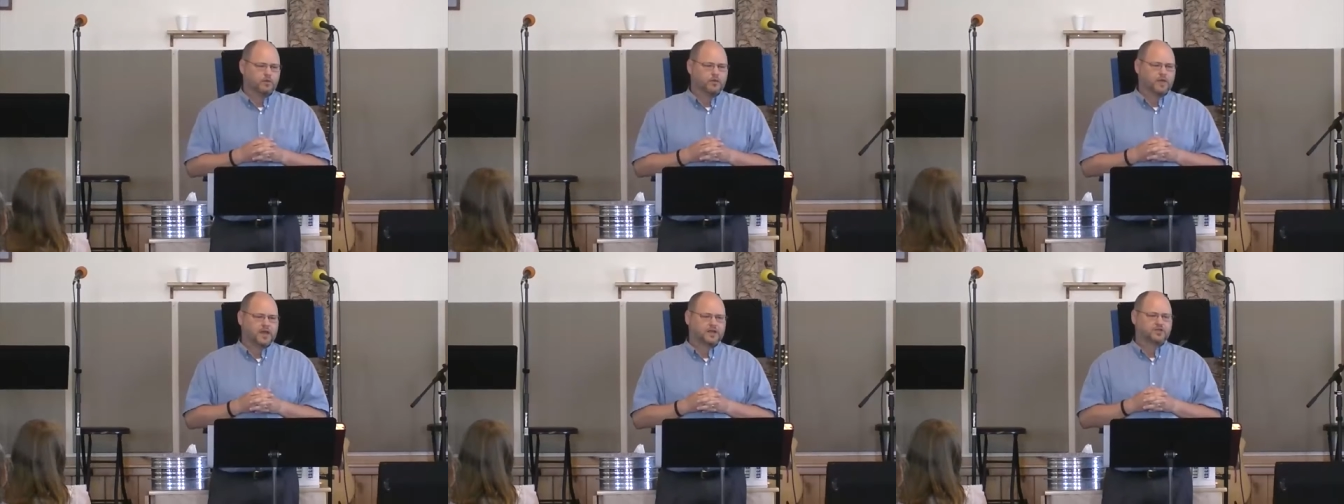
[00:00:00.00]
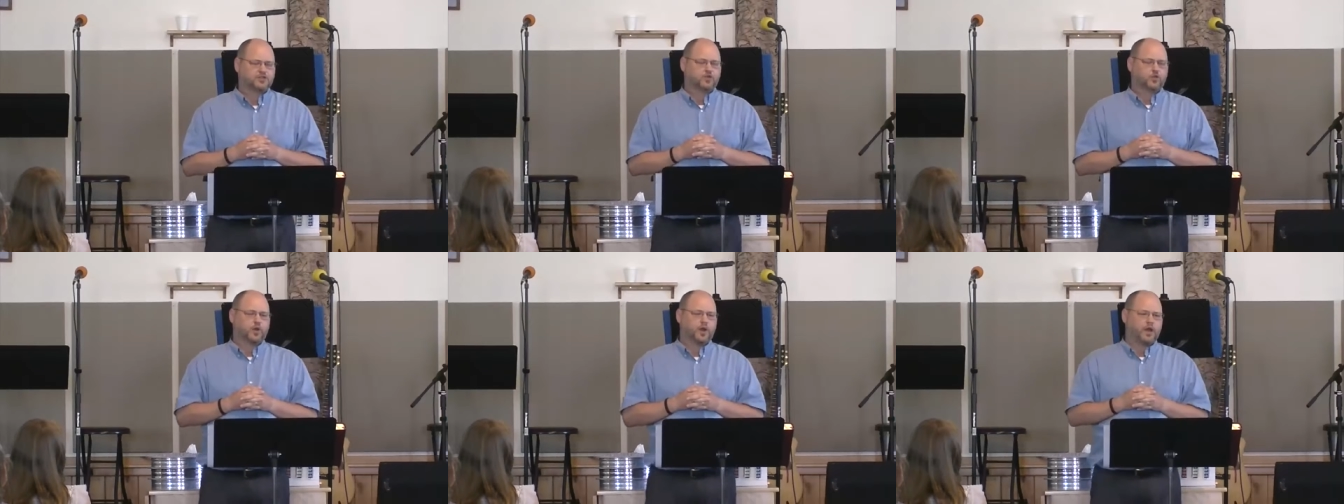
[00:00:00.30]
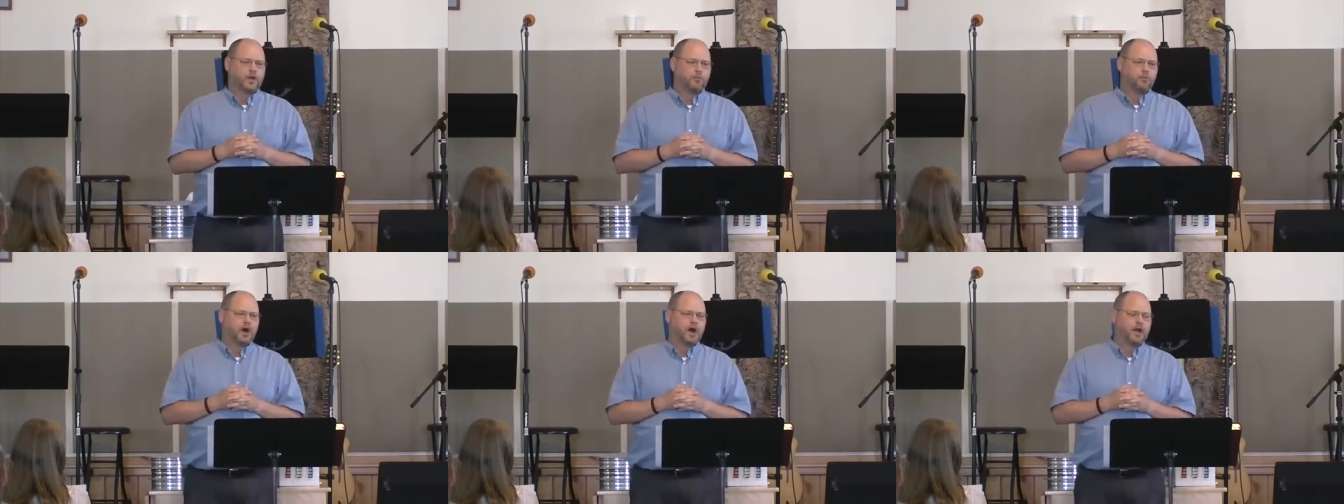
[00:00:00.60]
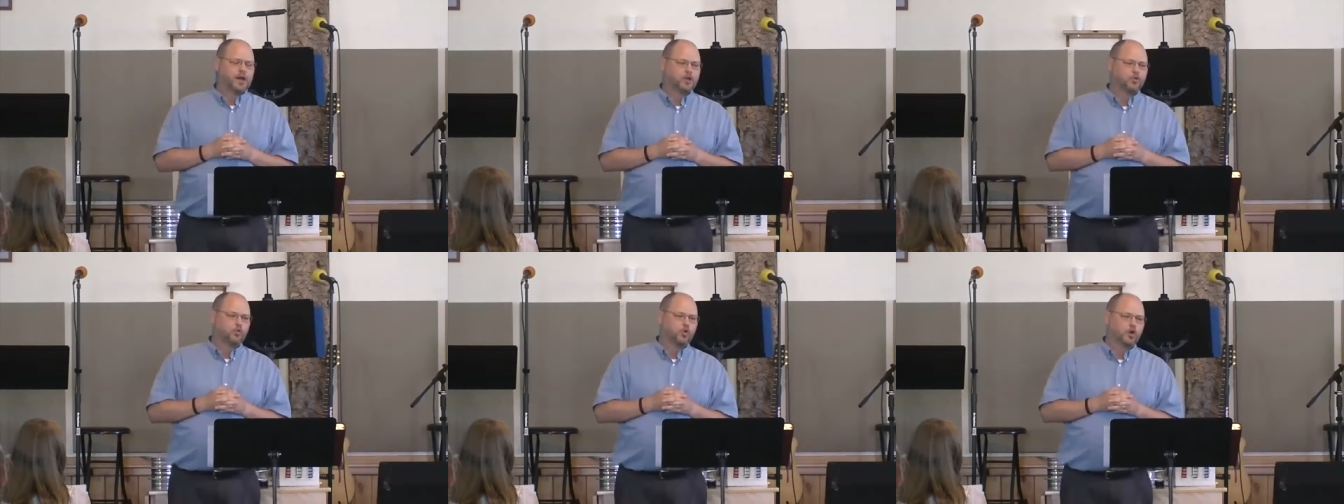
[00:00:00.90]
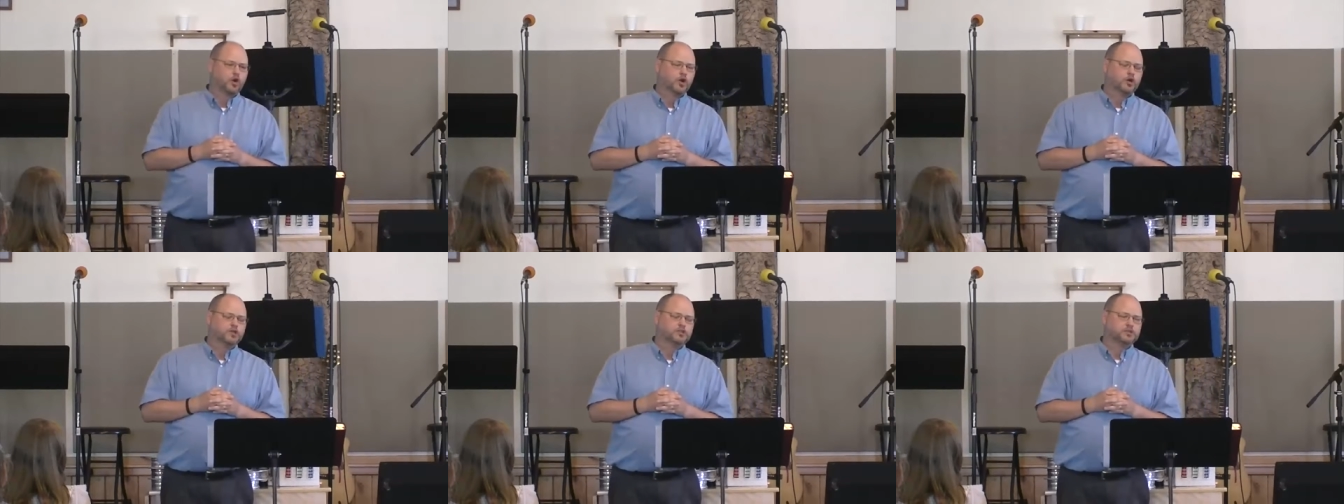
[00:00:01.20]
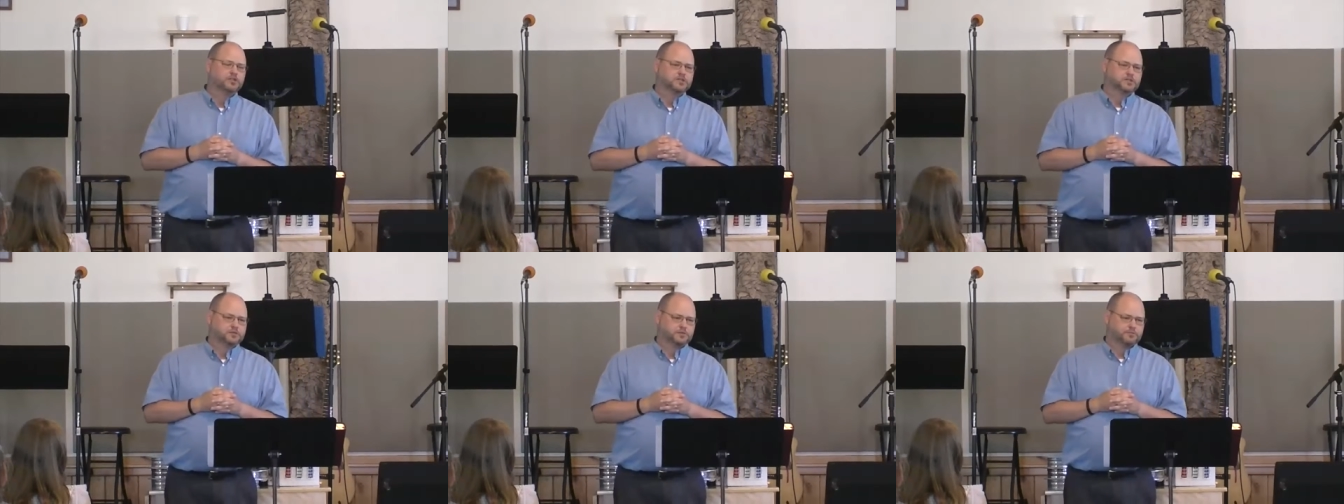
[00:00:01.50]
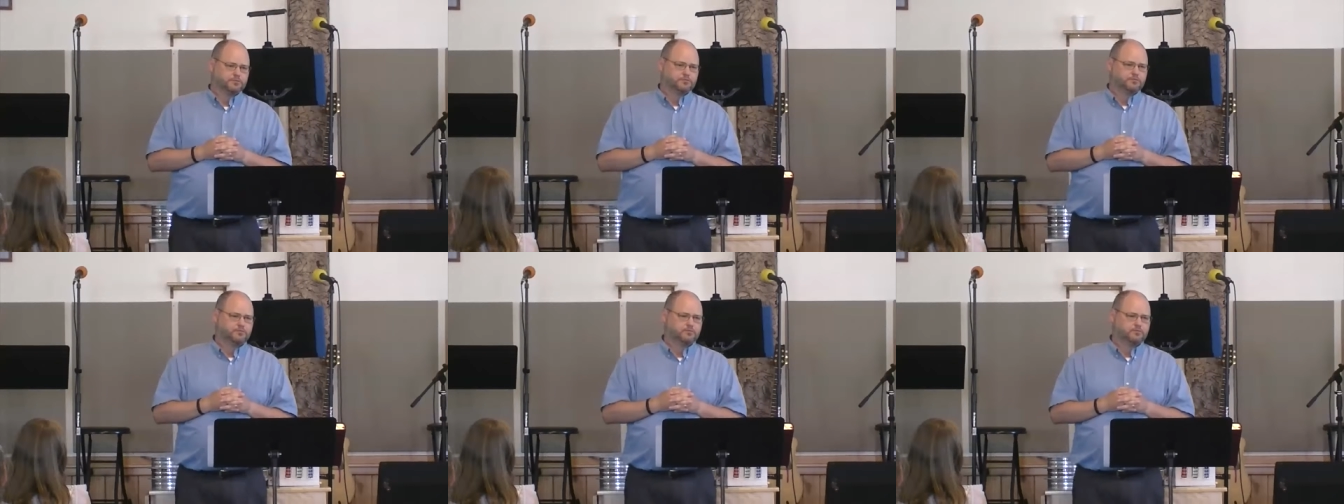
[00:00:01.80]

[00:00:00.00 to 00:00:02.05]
That's the way a body works.